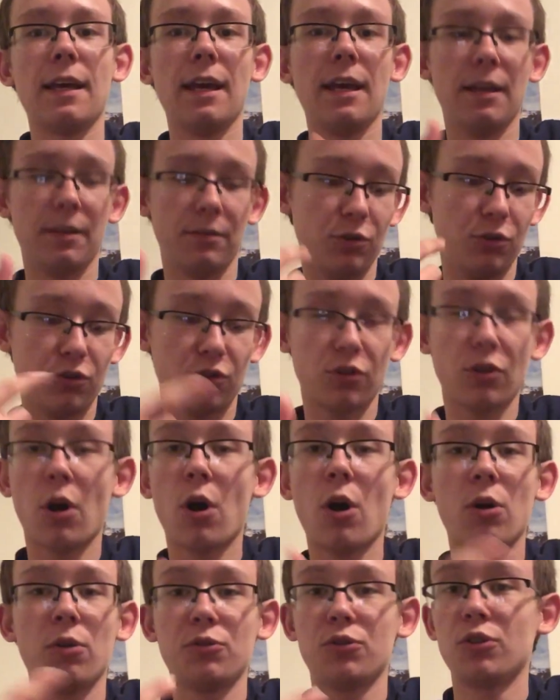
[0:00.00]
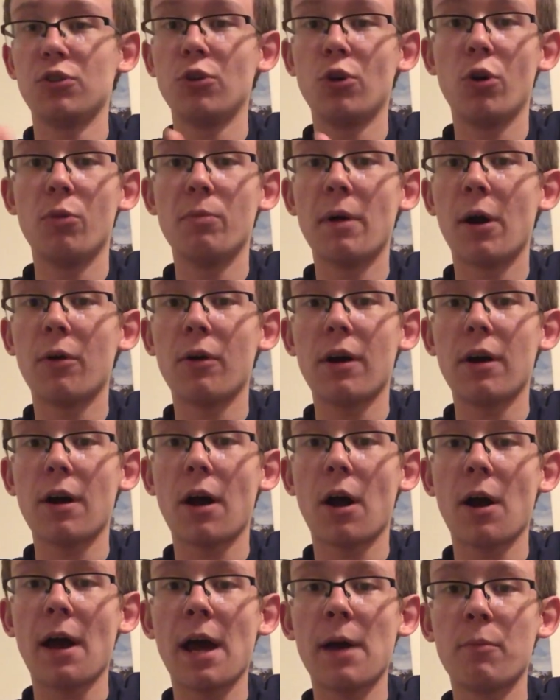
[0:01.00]
And you should also know about
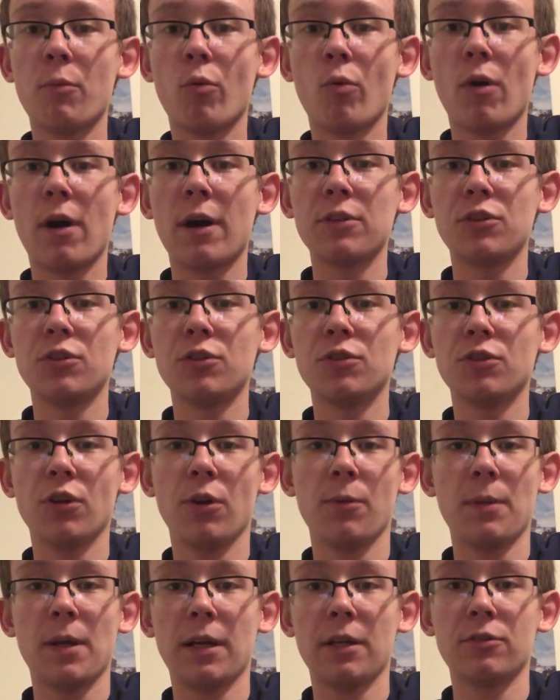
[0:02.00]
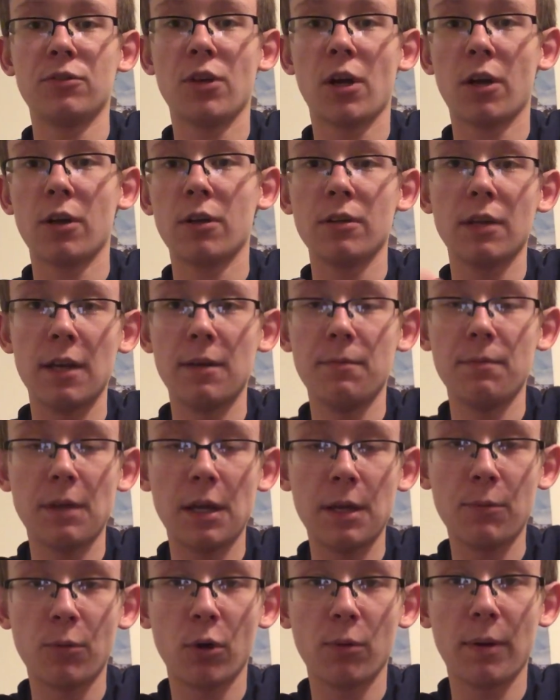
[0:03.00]
Apple Watches, so I'm not going to talk
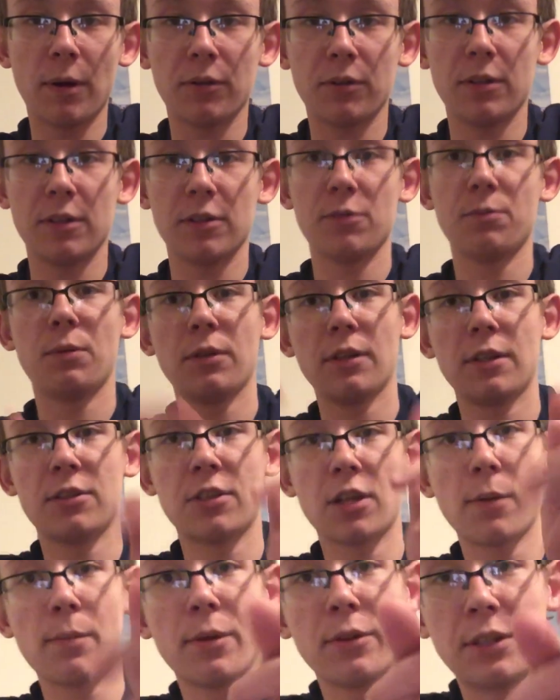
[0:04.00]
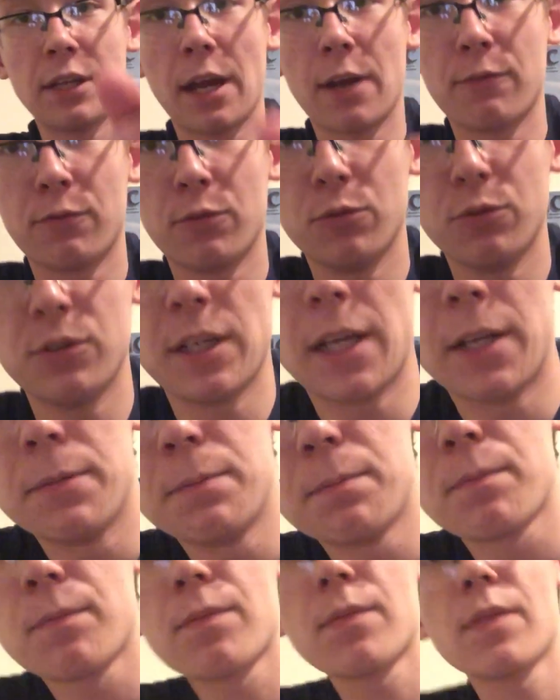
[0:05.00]
any more about this. But let's talk about the iPhone 10.